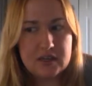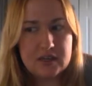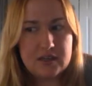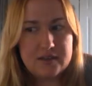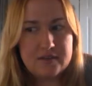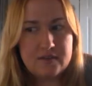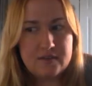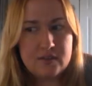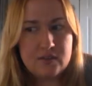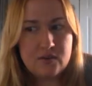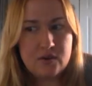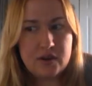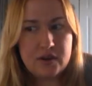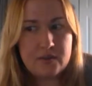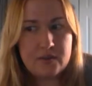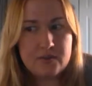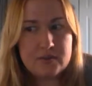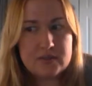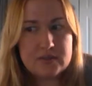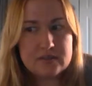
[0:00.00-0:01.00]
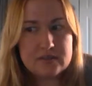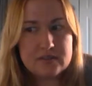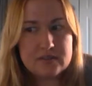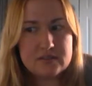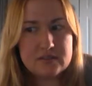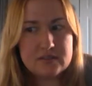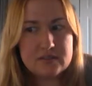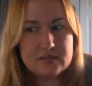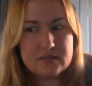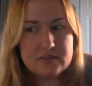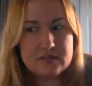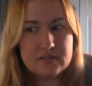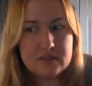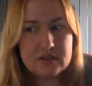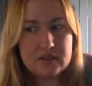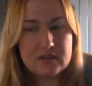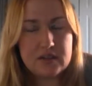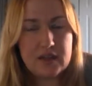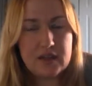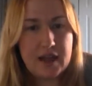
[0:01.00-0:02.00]
even though I was
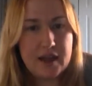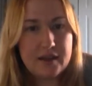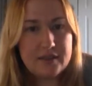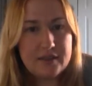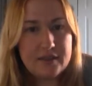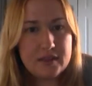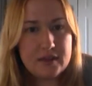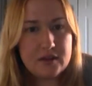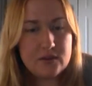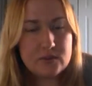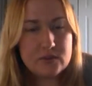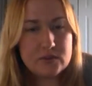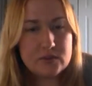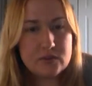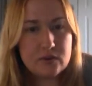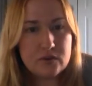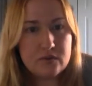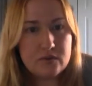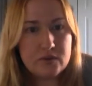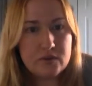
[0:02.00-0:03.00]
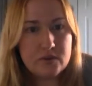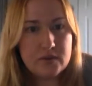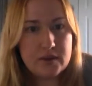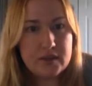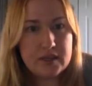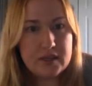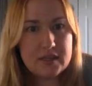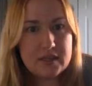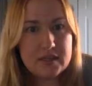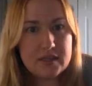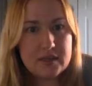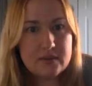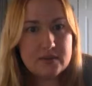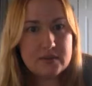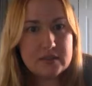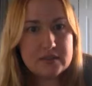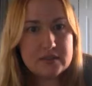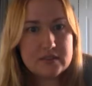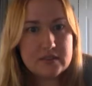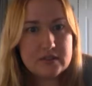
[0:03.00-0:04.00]
glad that it was over with, it
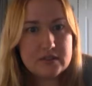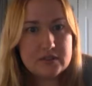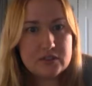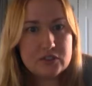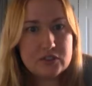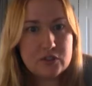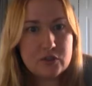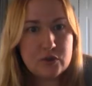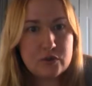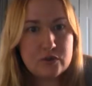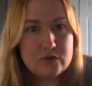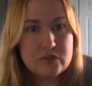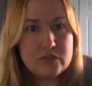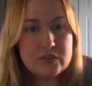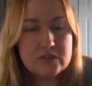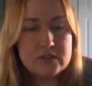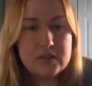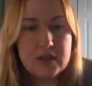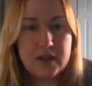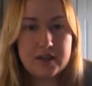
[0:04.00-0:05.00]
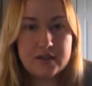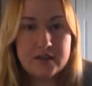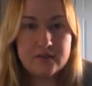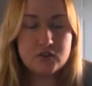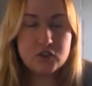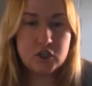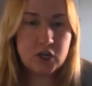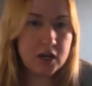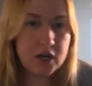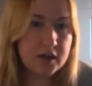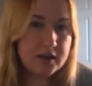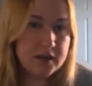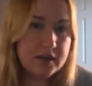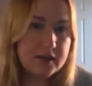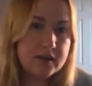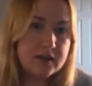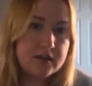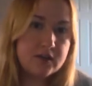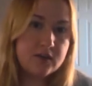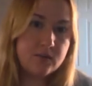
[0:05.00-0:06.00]
was also just kind of
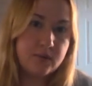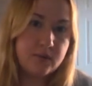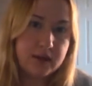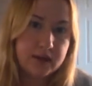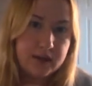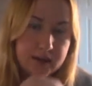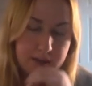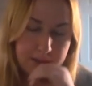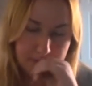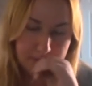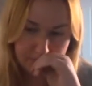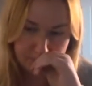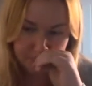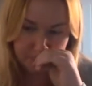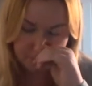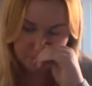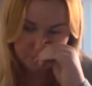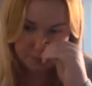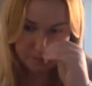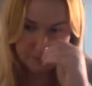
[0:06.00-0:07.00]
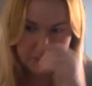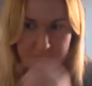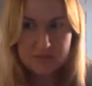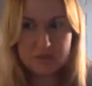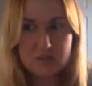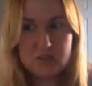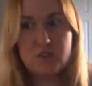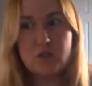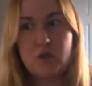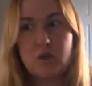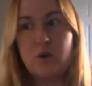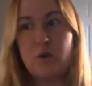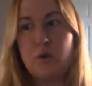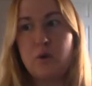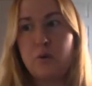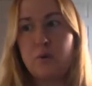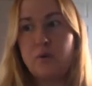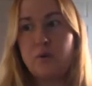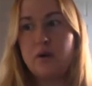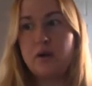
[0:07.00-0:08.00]
shocking in a way.
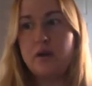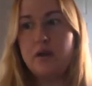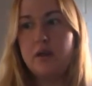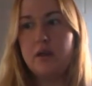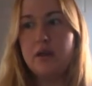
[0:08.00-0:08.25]
So